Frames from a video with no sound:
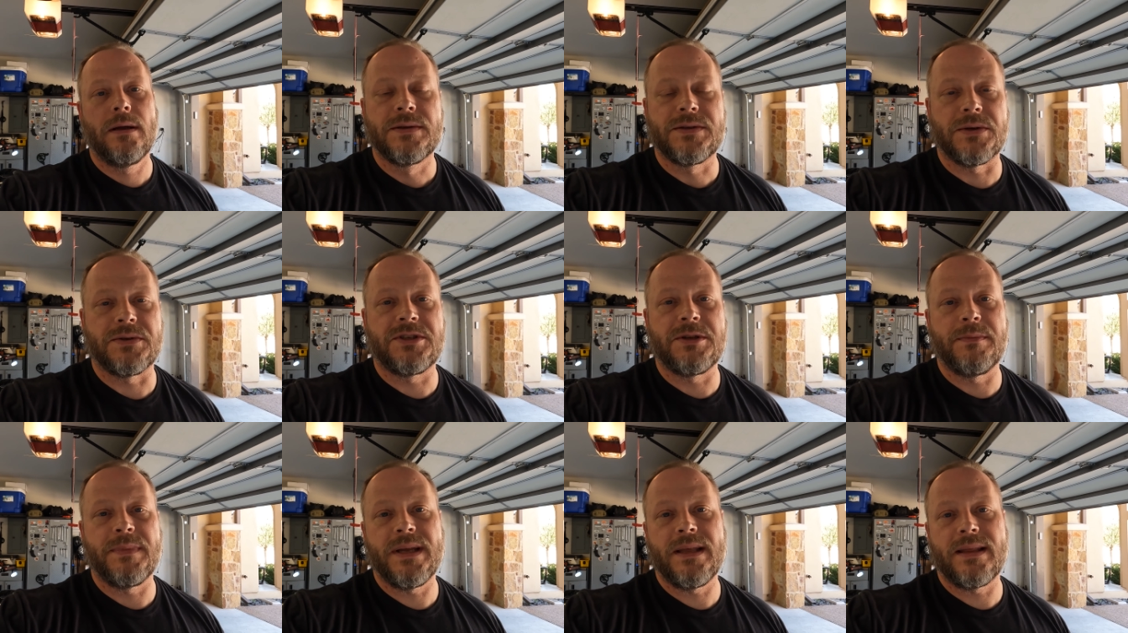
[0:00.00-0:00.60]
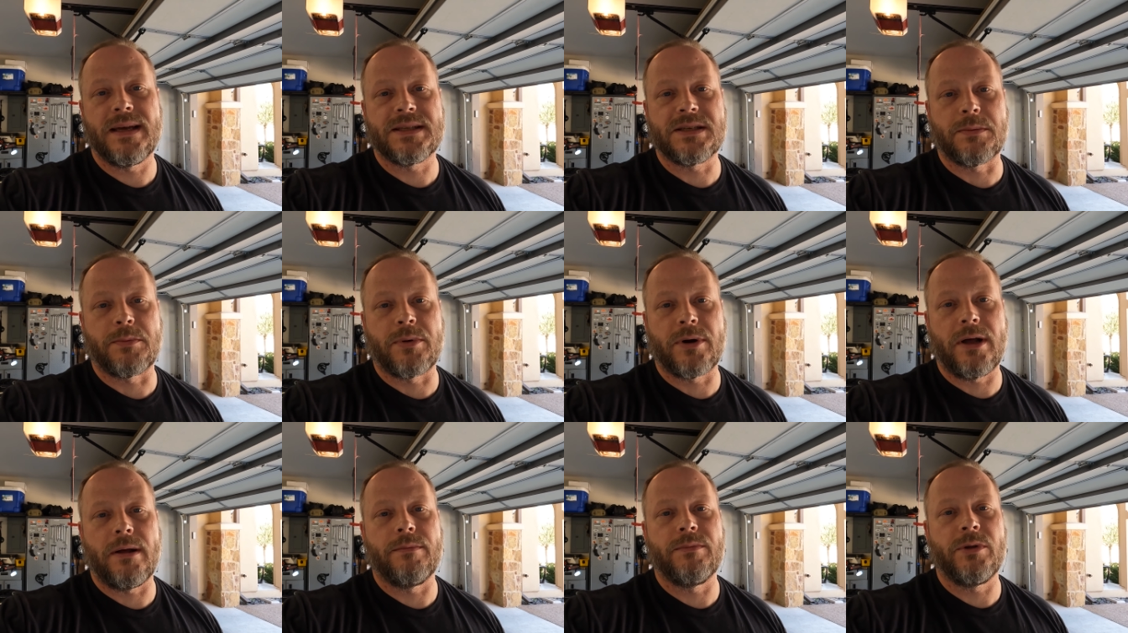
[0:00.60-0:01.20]
So to me, that's a
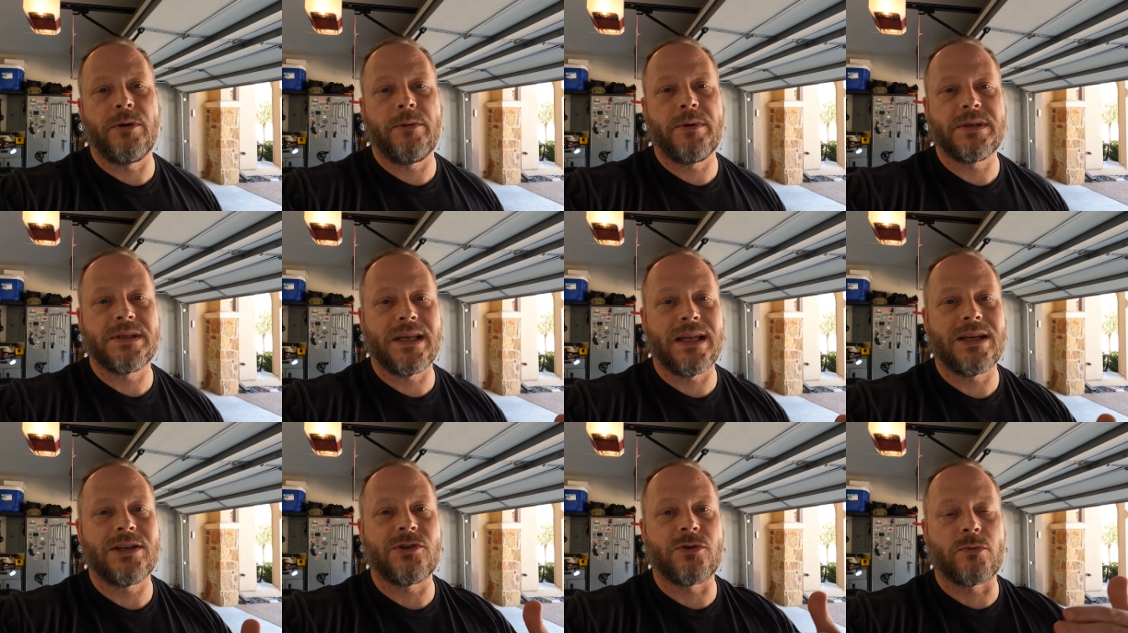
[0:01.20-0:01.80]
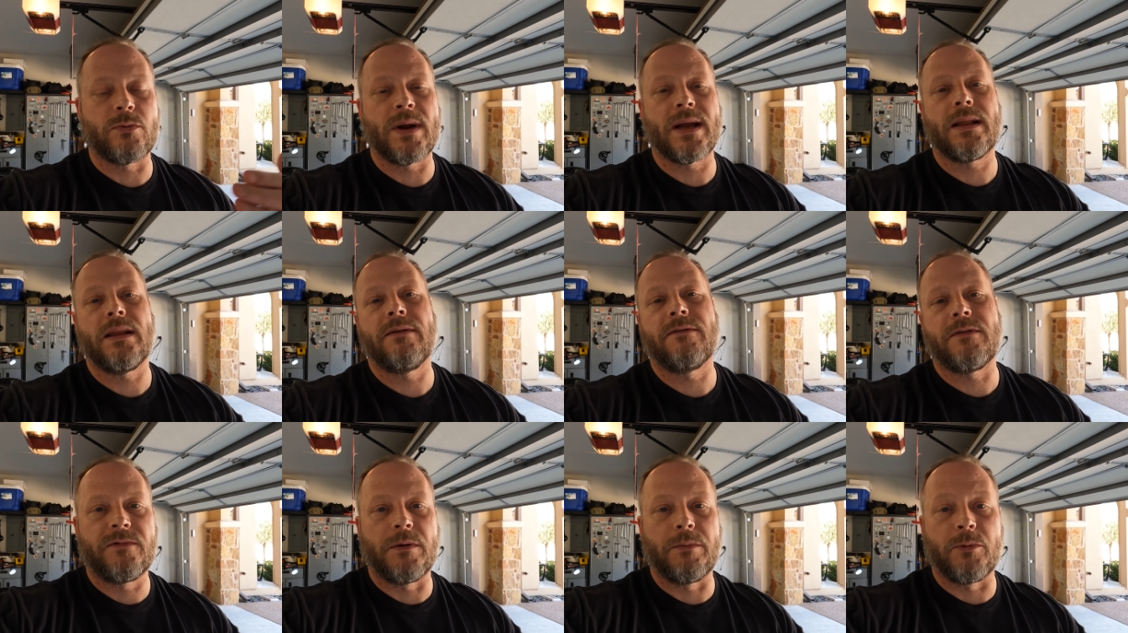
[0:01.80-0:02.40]
problem. You always get it directly
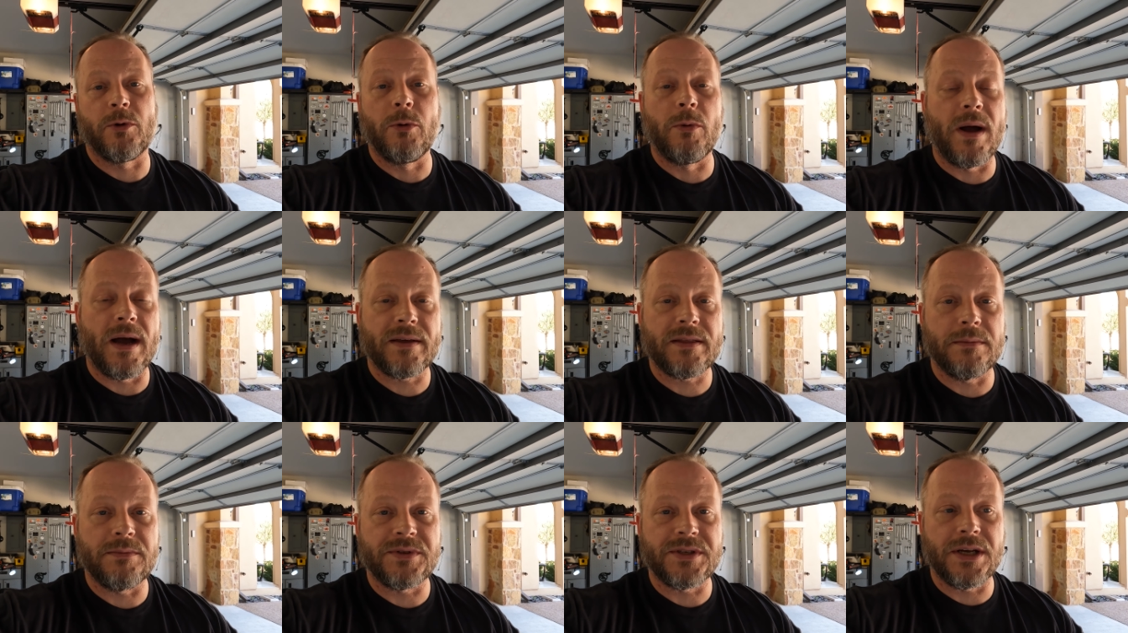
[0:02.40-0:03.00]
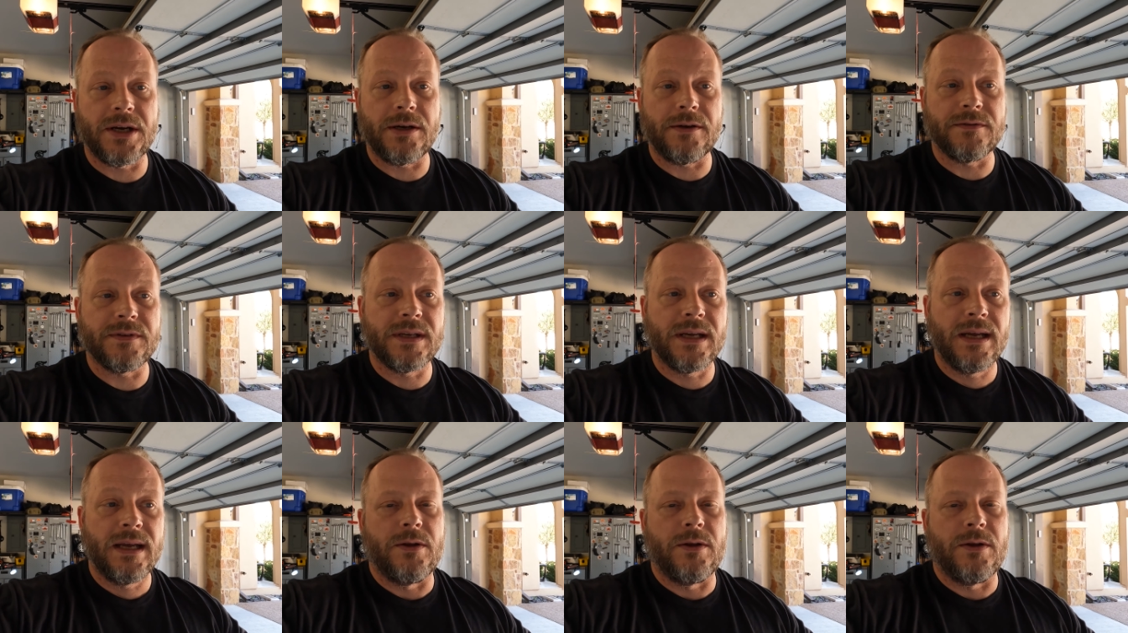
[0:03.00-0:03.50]
from Ruroc themselves.